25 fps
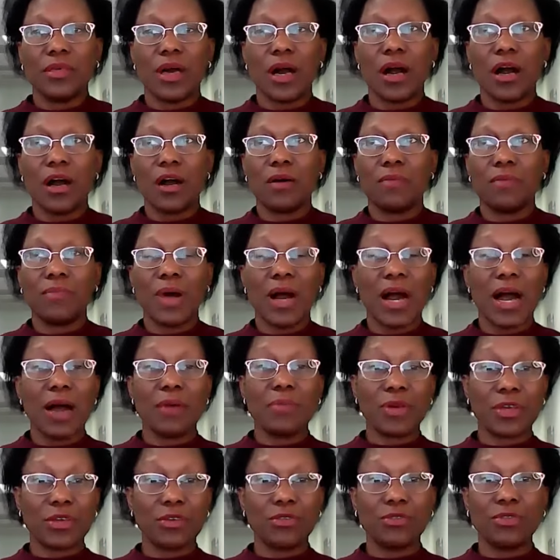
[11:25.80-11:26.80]
I'm
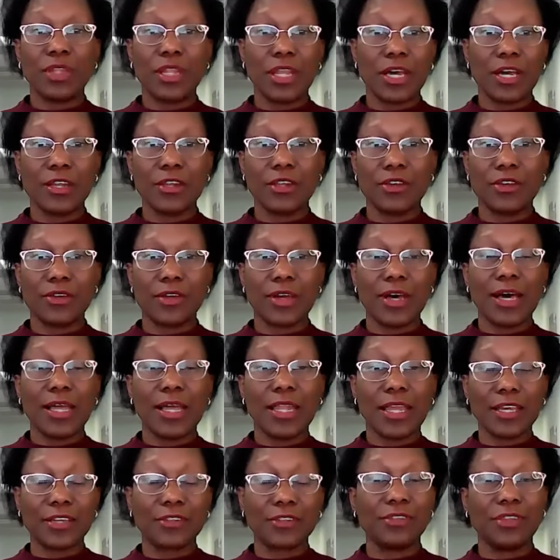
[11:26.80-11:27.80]
a good learner, I
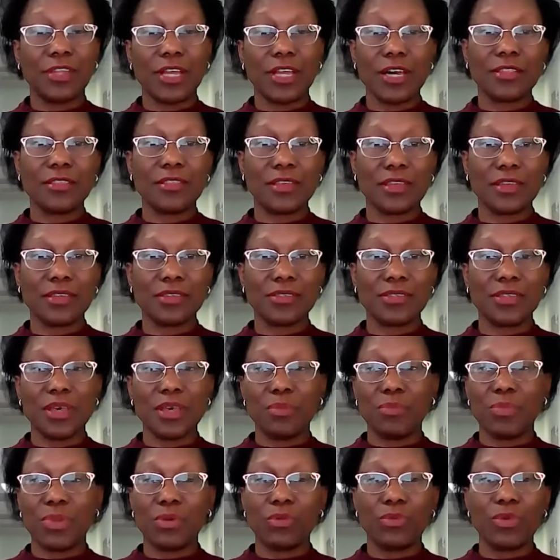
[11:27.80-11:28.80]
like to learn things,
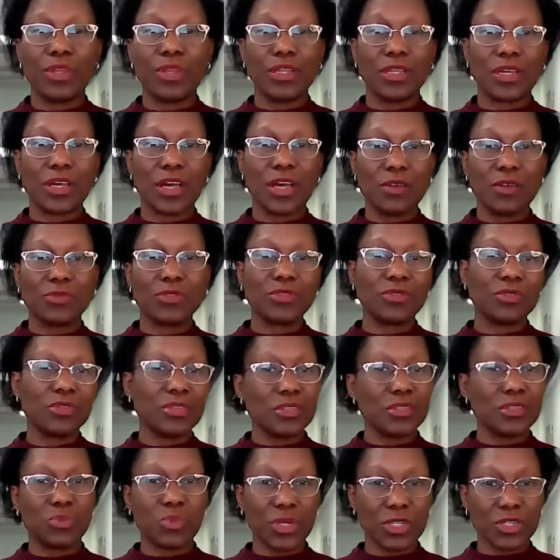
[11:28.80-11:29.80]
but when it comes to
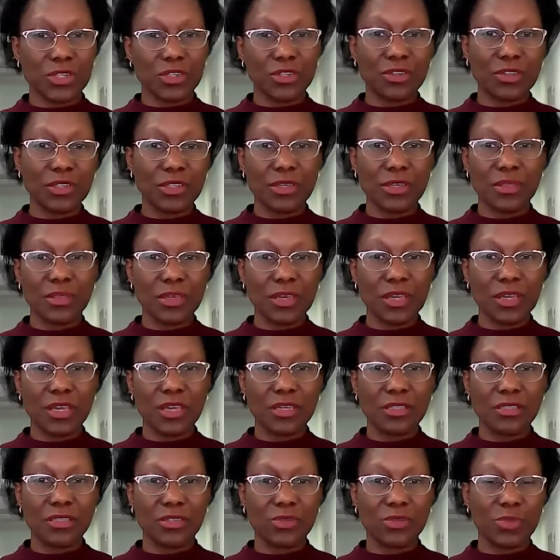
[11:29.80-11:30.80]
this particular
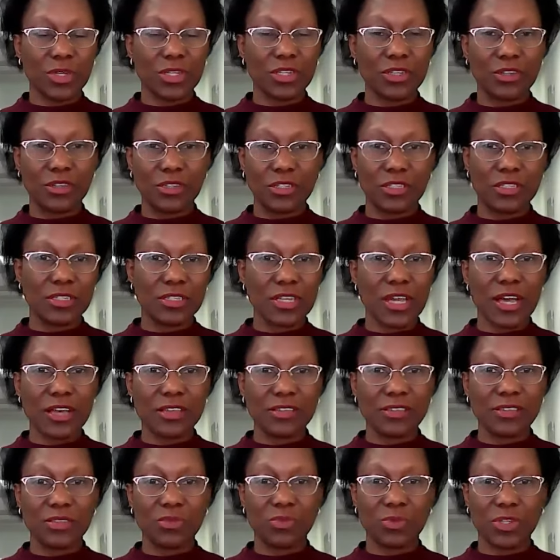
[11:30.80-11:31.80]
thing, this particular
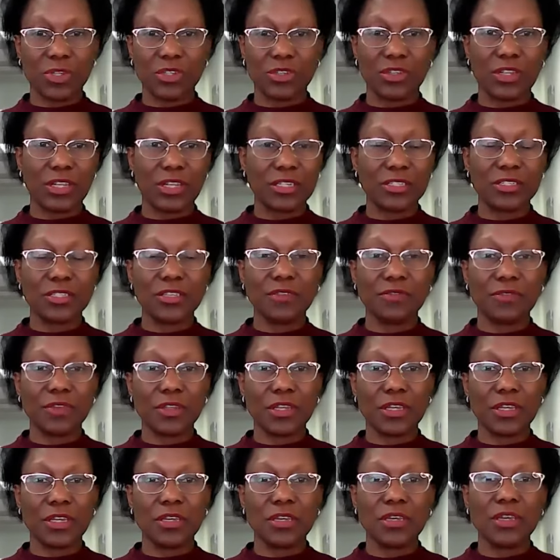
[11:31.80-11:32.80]
task, this particular
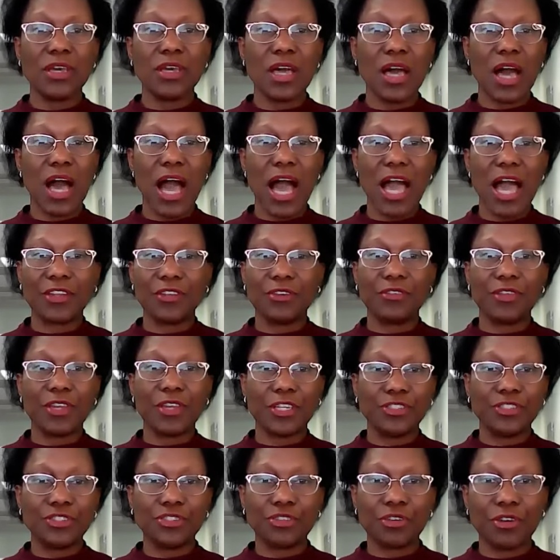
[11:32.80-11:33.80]
activity, I don't
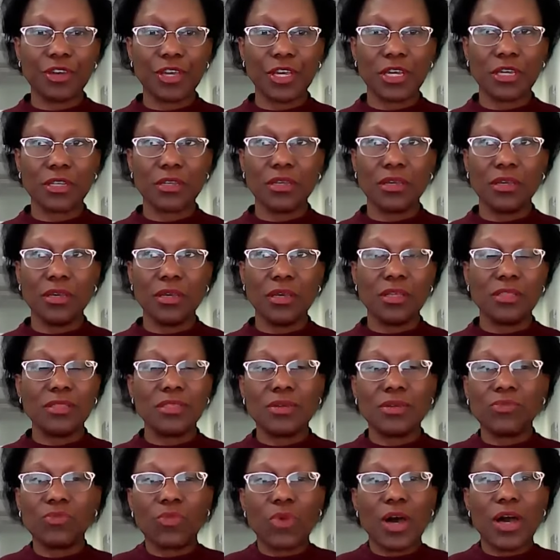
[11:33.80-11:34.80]
enjoy it,
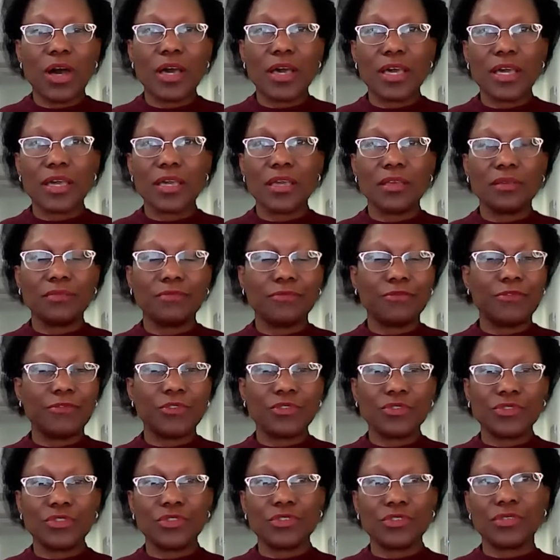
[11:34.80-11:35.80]
then why
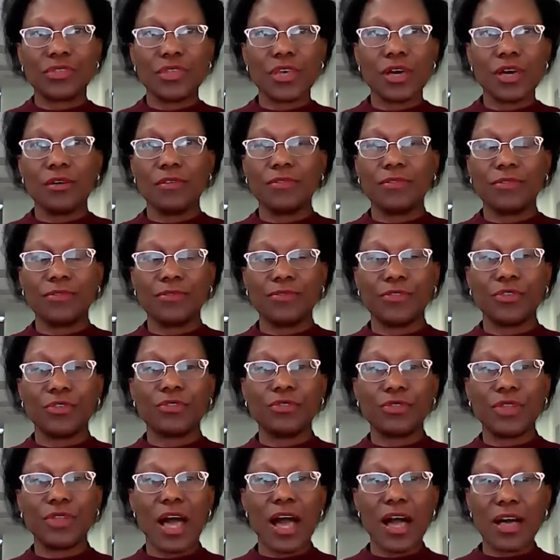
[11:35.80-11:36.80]
force yourself? You
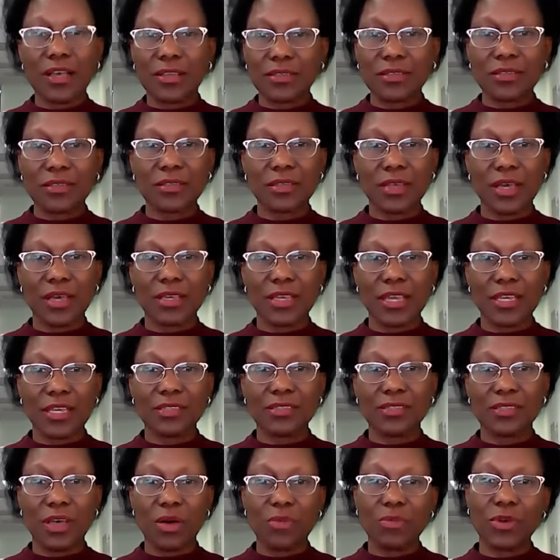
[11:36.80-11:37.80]
could ask again
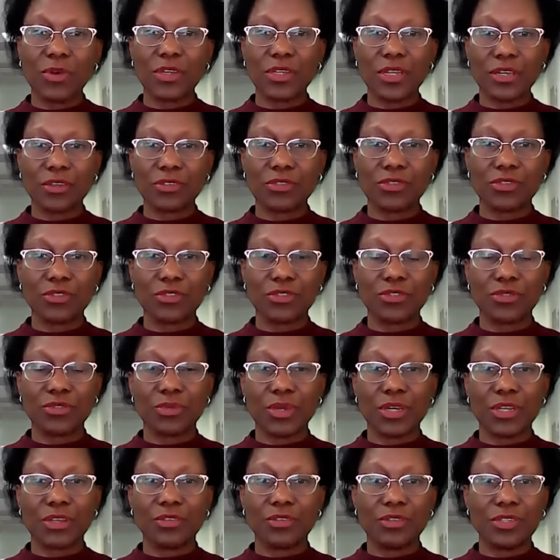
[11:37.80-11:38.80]
someone else to do
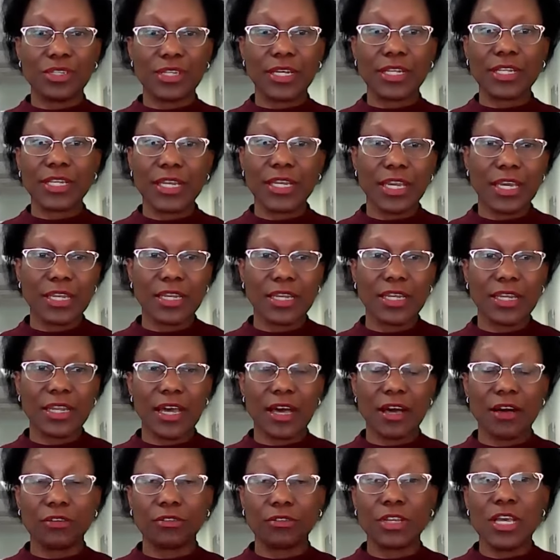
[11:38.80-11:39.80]
it or delegate it
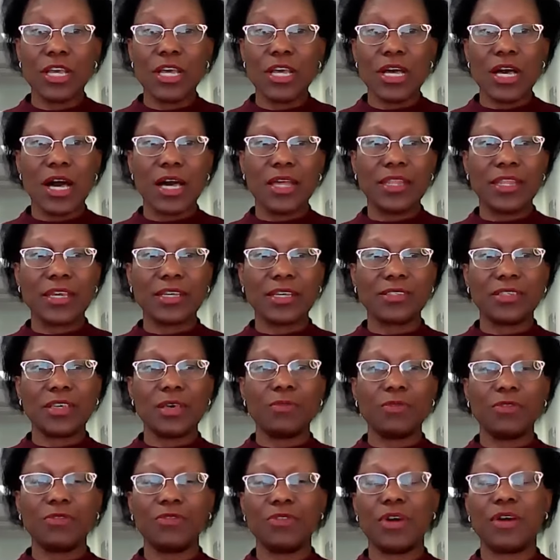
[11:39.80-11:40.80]
out. And next time
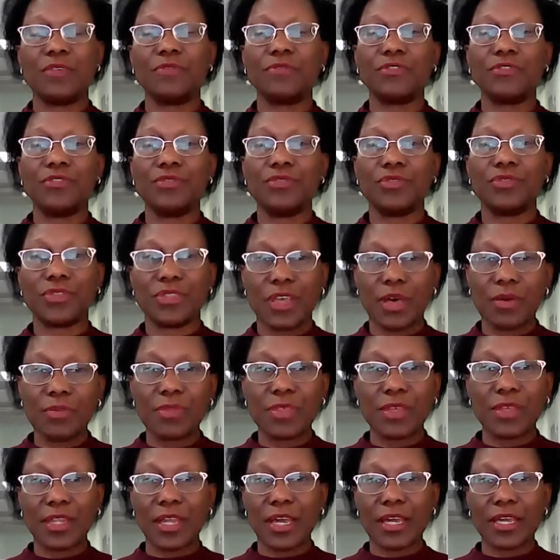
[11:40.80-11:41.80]
if you have to do
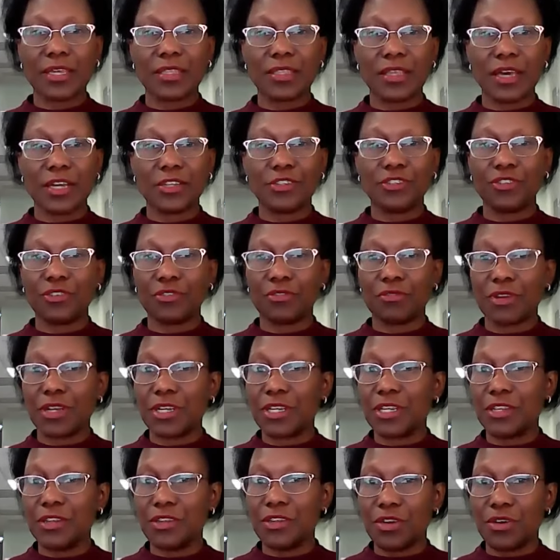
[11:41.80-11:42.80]
something like that, you
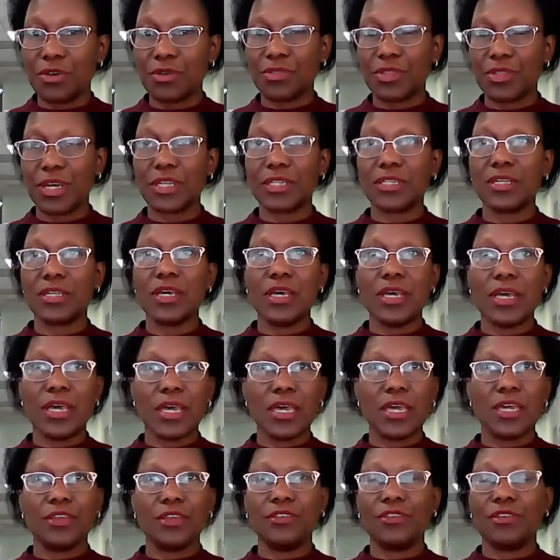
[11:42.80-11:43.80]
already know that,
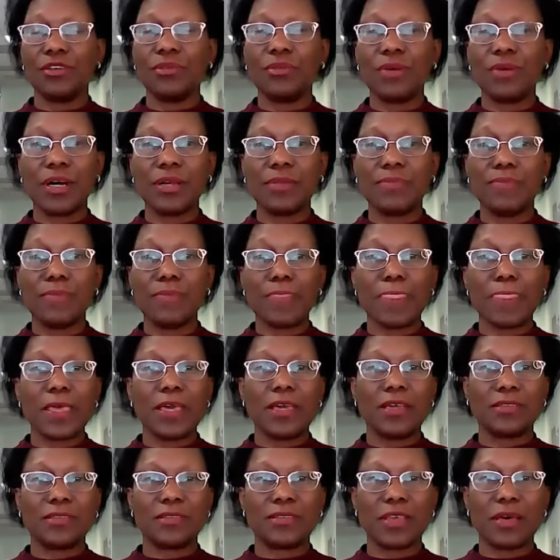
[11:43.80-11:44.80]
hey, you know what,
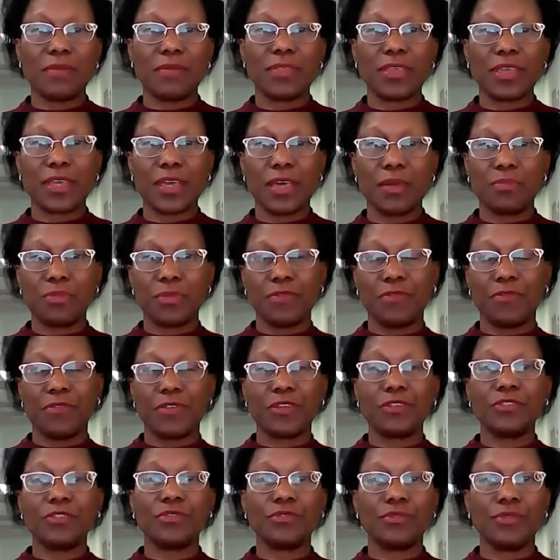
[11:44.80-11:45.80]
it's something I prefer
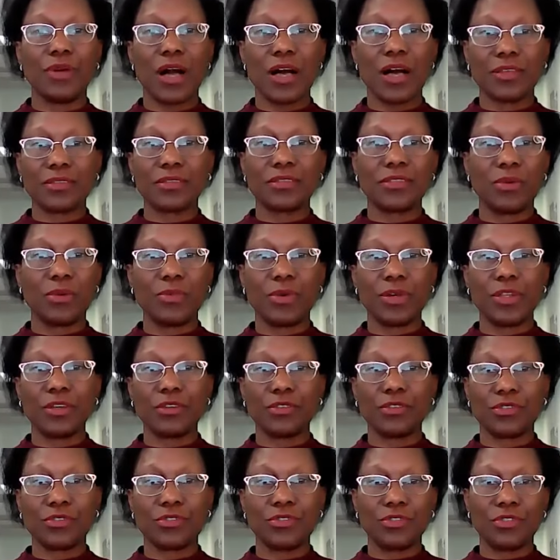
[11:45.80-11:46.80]
to ask someone
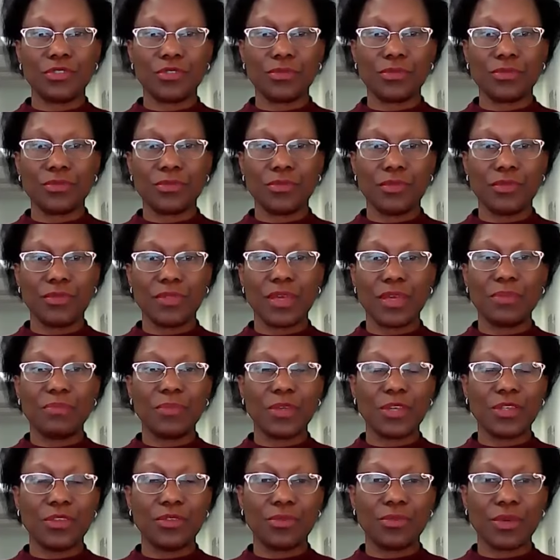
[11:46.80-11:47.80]
else to do than
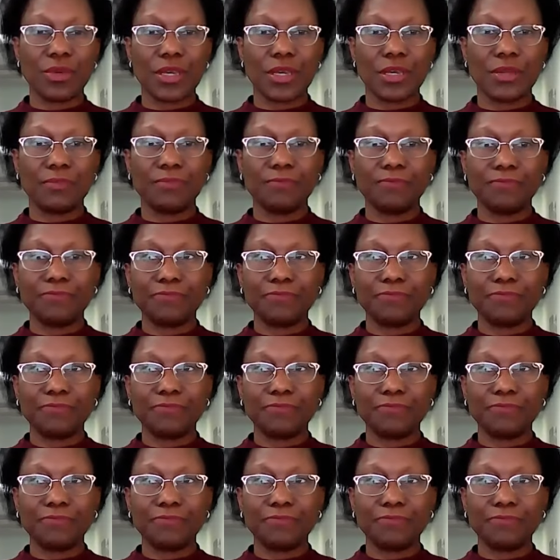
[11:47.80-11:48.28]
me doing it.